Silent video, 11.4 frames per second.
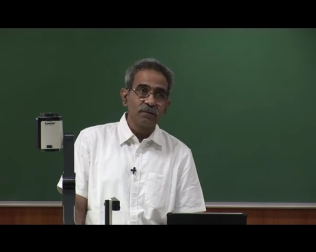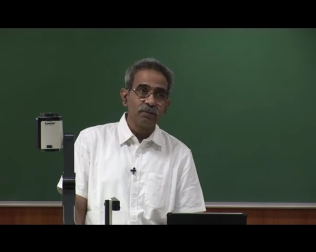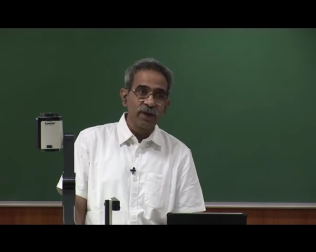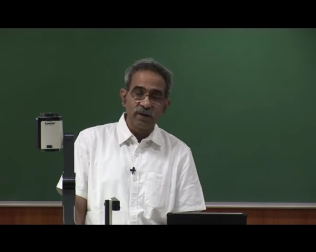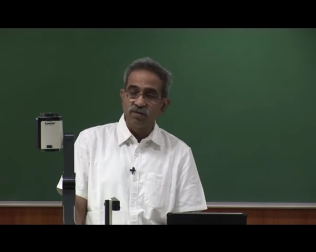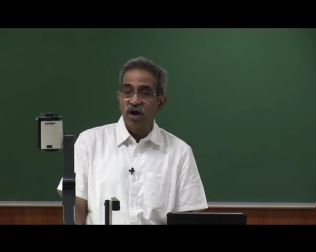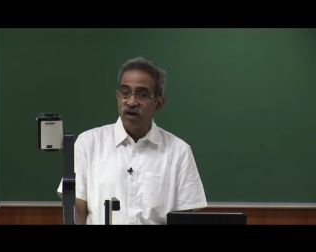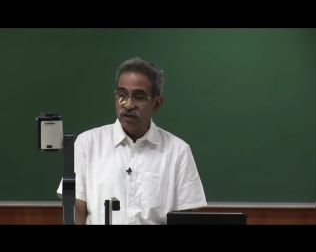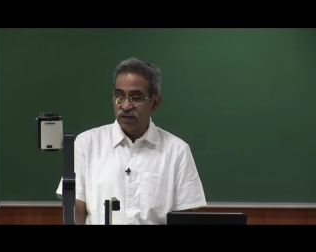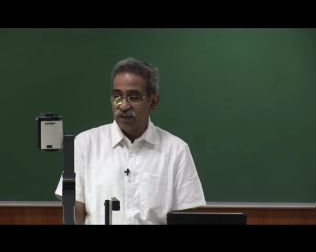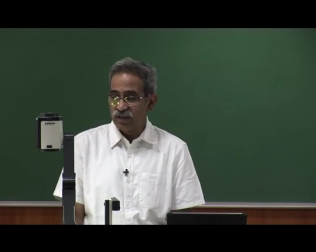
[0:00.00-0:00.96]
based
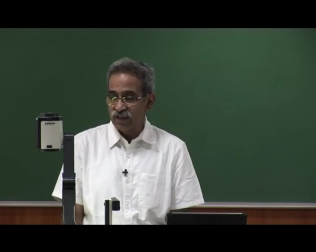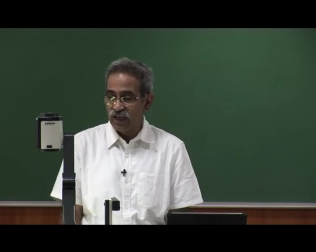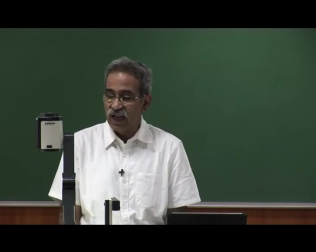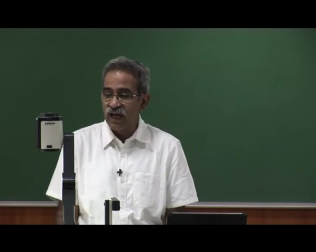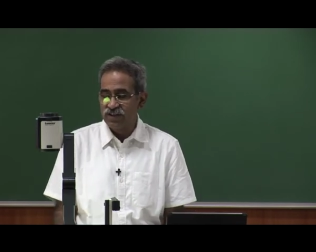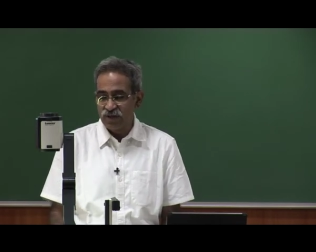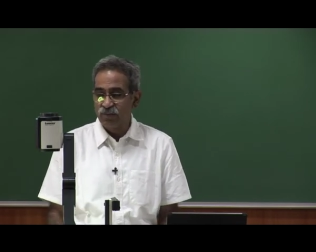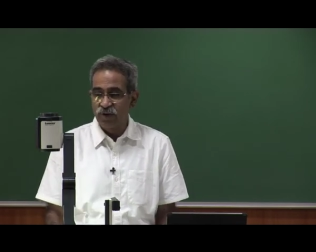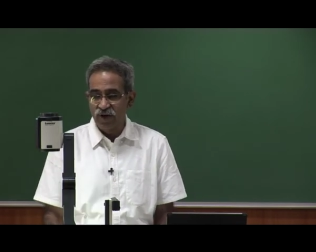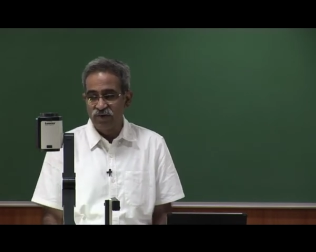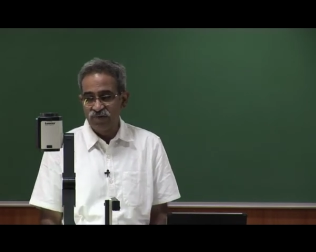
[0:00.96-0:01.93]
on a large
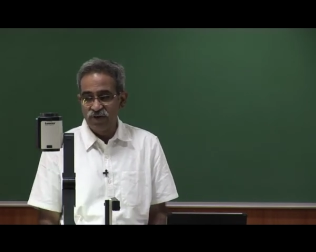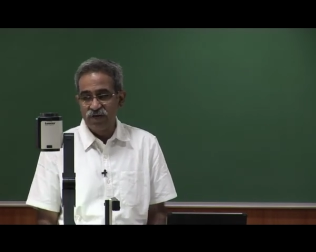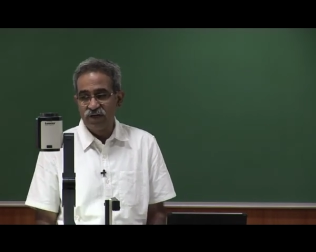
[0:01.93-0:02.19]
number of